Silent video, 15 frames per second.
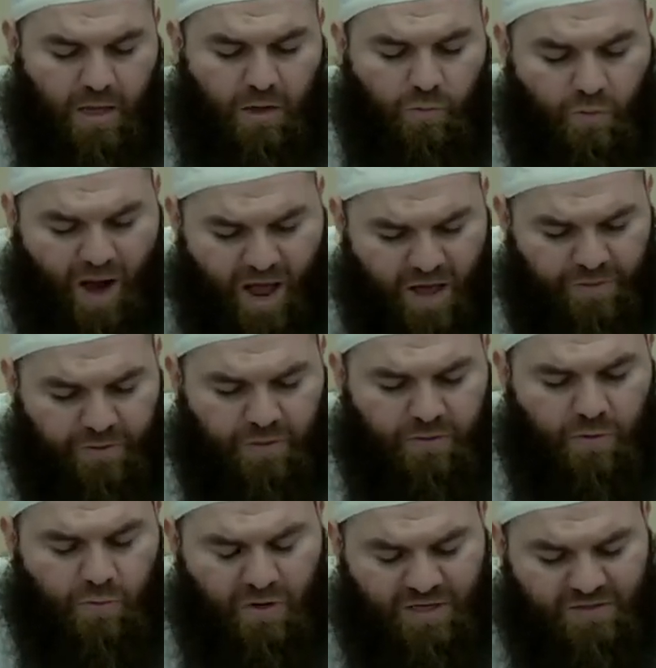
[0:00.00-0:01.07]
Rather,
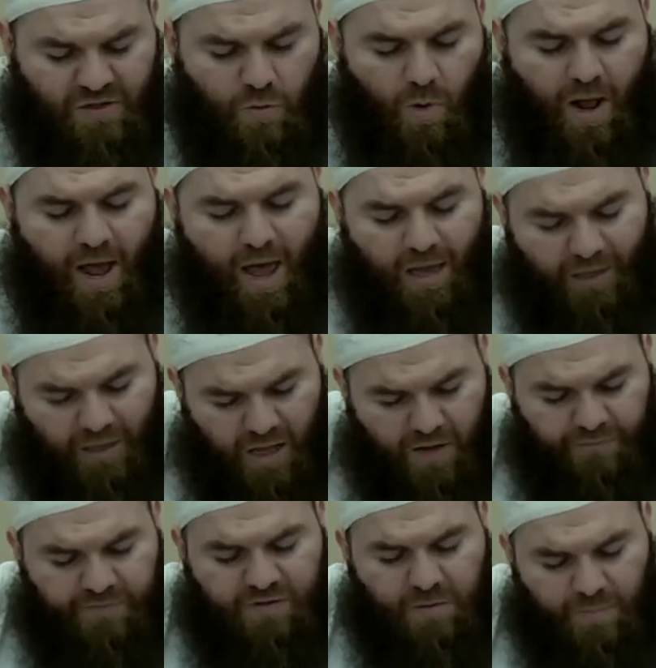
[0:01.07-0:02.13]
the reason why I
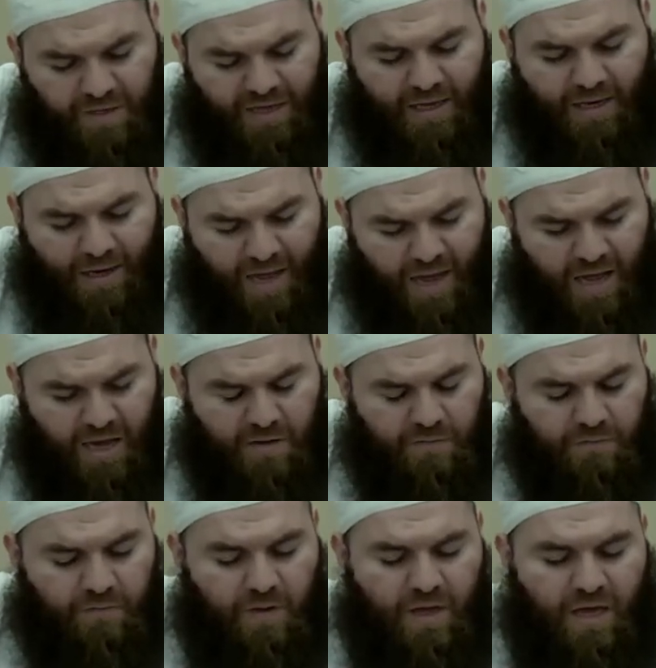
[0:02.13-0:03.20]
love to be alive
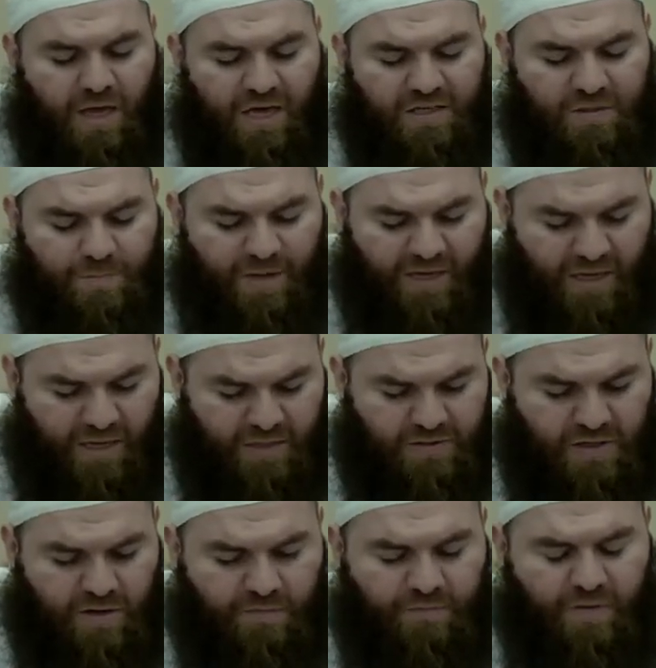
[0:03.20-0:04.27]
is because
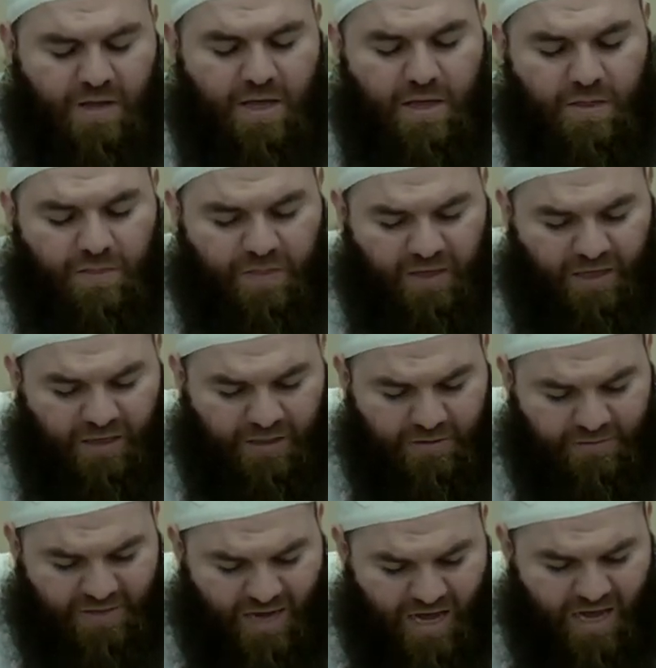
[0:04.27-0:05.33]
of the
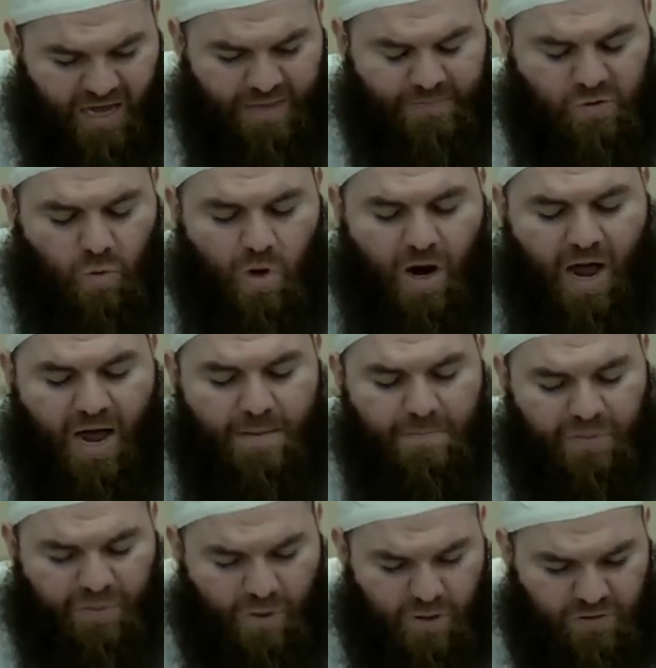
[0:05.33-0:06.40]
times where I'm
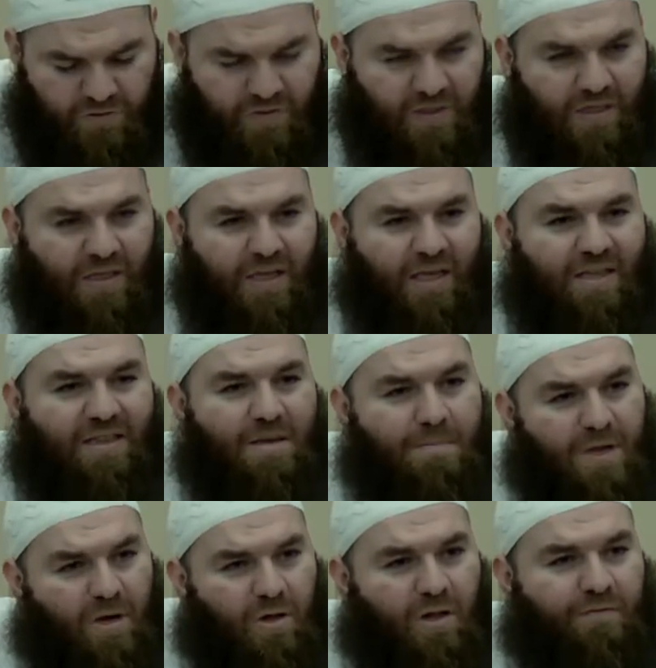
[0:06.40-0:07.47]
thirsty in the
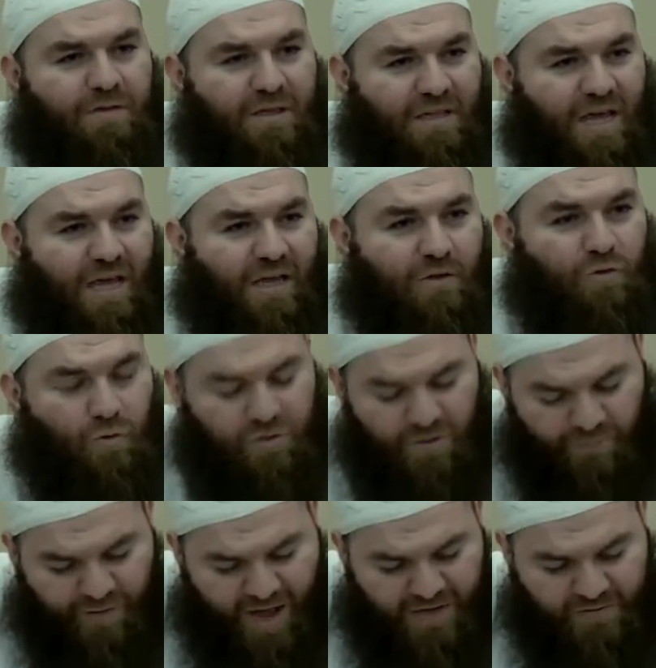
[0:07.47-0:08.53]
middle of the day due to
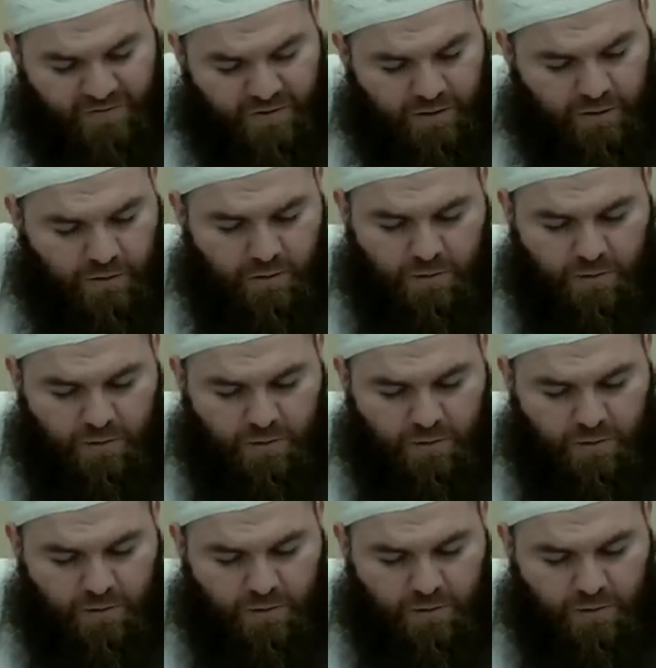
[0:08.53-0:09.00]
fasting,